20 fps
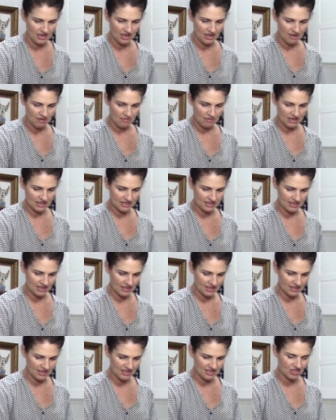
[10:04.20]
Mix
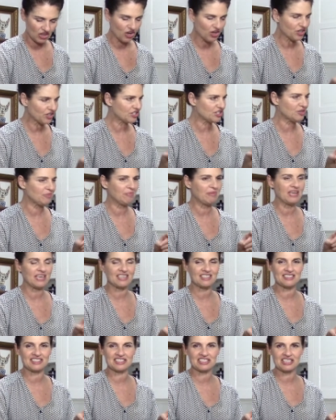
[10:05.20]
it. It's harder to
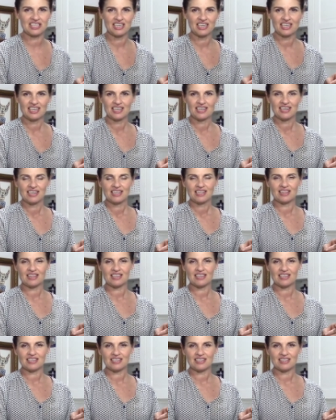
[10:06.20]
mix
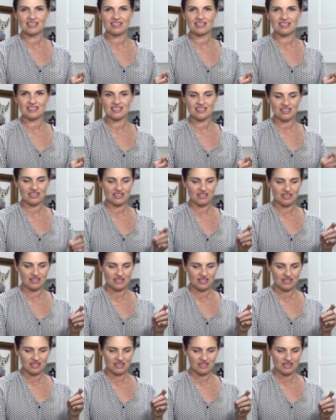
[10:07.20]
the
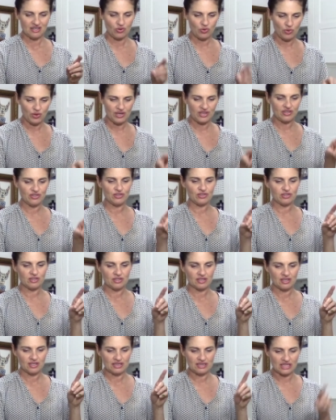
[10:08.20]
oil,
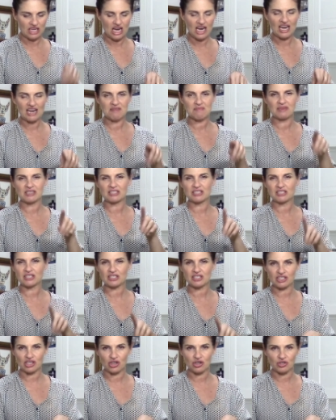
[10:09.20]
lime, and
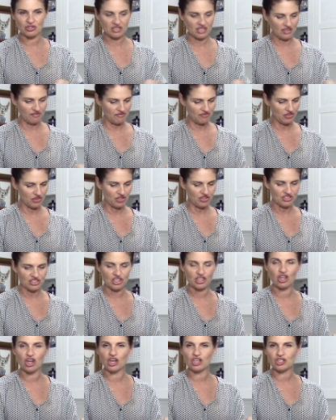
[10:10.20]
salt if the
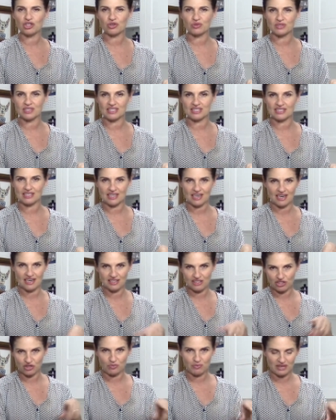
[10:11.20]
cilantro is inside,
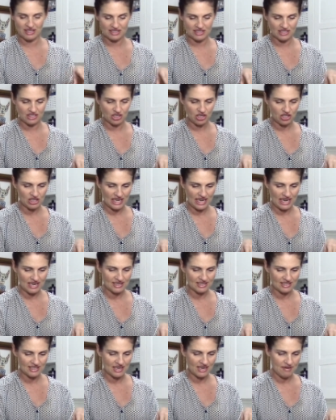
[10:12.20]
so mix it all ahead
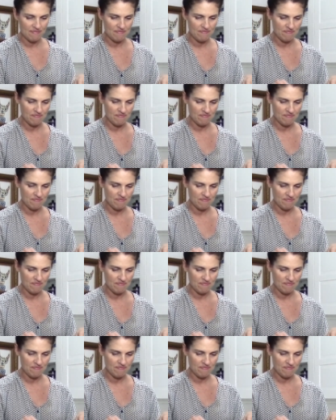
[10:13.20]
of time.